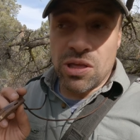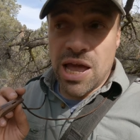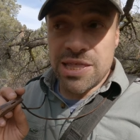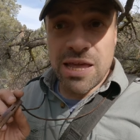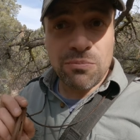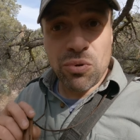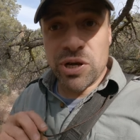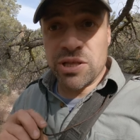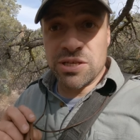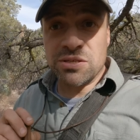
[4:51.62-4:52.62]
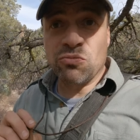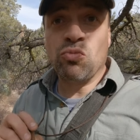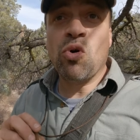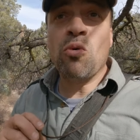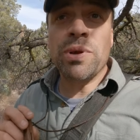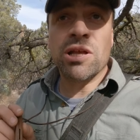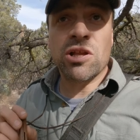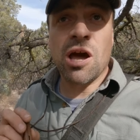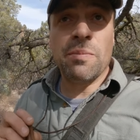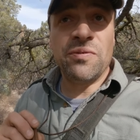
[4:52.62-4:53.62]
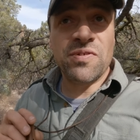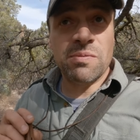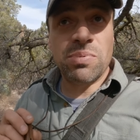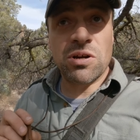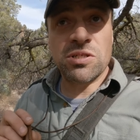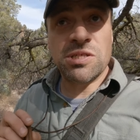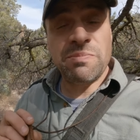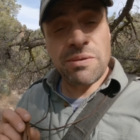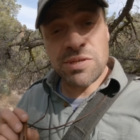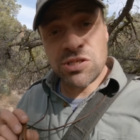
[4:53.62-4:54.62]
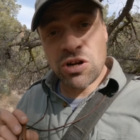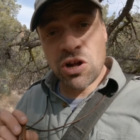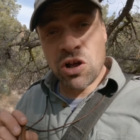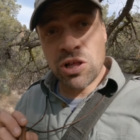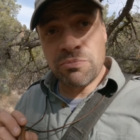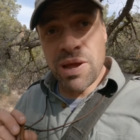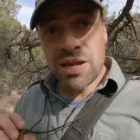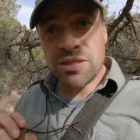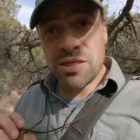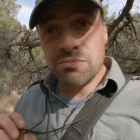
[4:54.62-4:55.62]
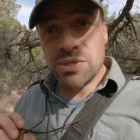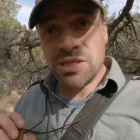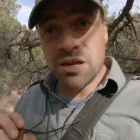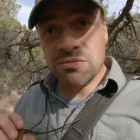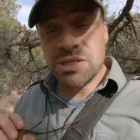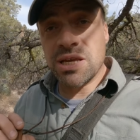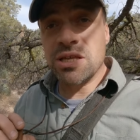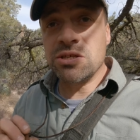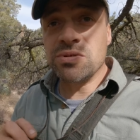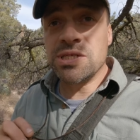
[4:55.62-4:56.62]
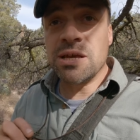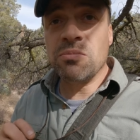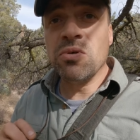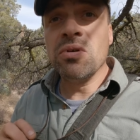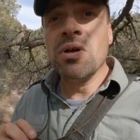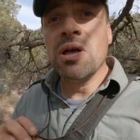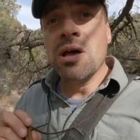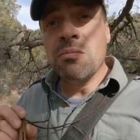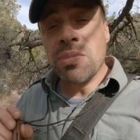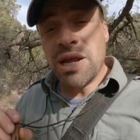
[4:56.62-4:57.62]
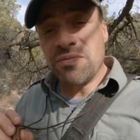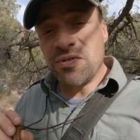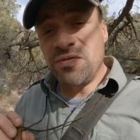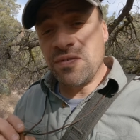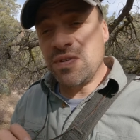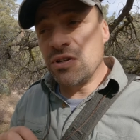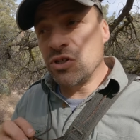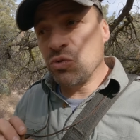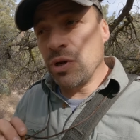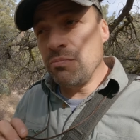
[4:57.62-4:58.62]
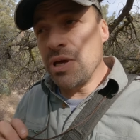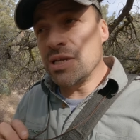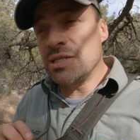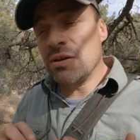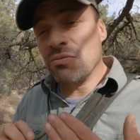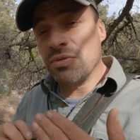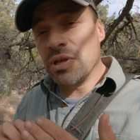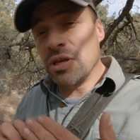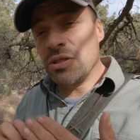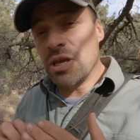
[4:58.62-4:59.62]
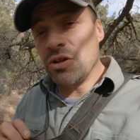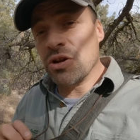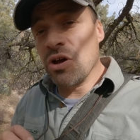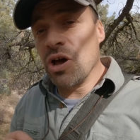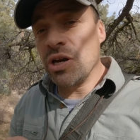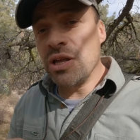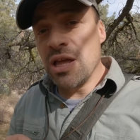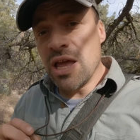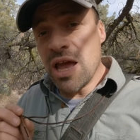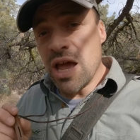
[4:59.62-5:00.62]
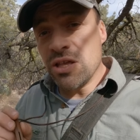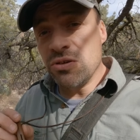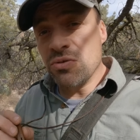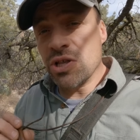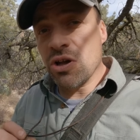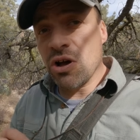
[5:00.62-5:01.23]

at that point it won't be uncommon for the birds to maybe start calling back to themselves again to assemble, but after 15 or 20 minutes they will think that you're gone and you could